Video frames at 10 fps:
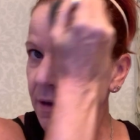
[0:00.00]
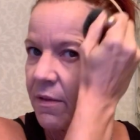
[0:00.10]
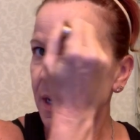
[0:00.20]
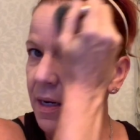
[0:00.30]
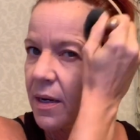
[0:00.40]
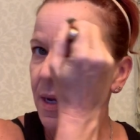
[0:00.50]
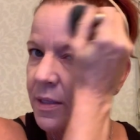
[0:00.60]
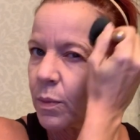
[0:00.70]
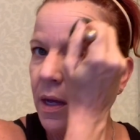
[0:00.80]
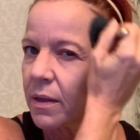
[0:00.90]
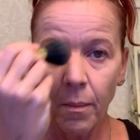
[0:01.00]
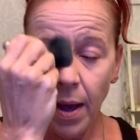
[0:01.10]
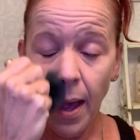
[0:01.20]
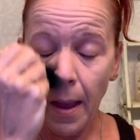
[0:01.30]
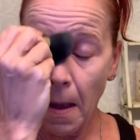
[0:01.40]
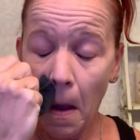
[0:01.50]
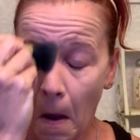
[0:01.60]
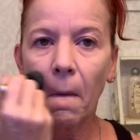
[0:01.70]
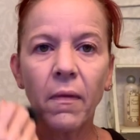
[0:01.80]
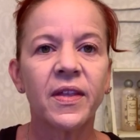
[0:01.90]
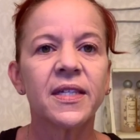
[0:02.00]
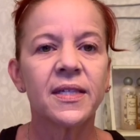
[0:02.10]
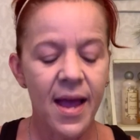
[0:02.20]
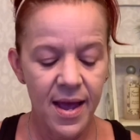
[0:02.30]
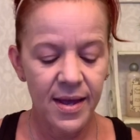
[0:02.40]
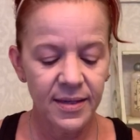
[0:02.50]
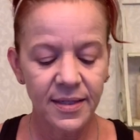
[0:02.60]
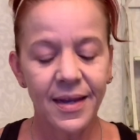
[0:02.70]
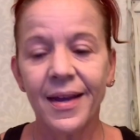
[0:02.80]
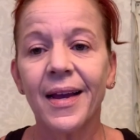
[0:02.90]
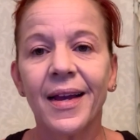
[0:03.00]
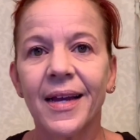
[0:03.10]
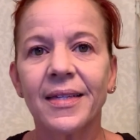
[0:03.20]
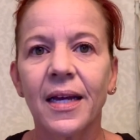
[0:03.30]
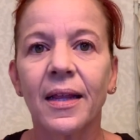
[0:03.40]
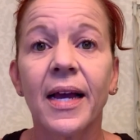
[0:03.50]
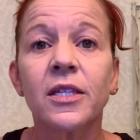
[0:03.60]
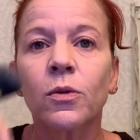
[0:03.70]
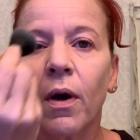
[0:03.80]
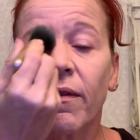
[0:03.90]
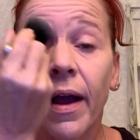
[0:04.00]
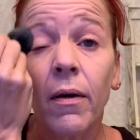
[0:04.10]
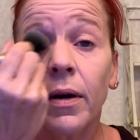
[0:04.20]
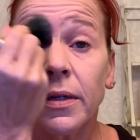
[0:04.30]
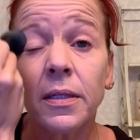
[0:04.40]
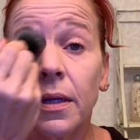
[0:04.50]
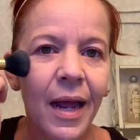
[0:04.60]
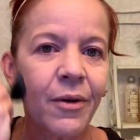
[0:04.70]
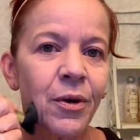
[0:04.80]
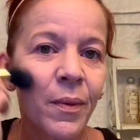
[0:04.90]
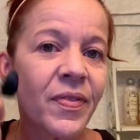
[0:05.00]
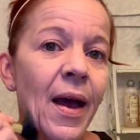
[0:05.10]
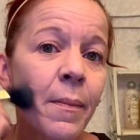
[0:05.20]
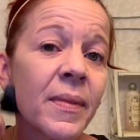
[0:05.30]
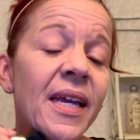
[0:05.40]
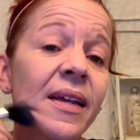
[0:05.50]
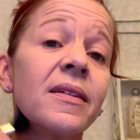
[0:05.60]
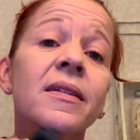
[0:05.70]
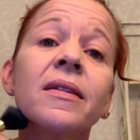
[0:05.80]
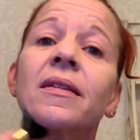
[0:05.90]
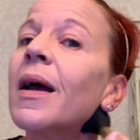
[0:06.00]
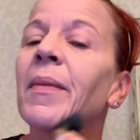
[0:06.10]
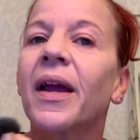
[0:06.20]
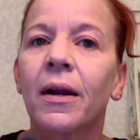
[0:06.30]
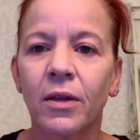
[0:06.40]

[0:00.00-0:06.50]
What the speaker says: even as well. But this says it's gonna last 12 hours. I don't know what that means. Am I gonna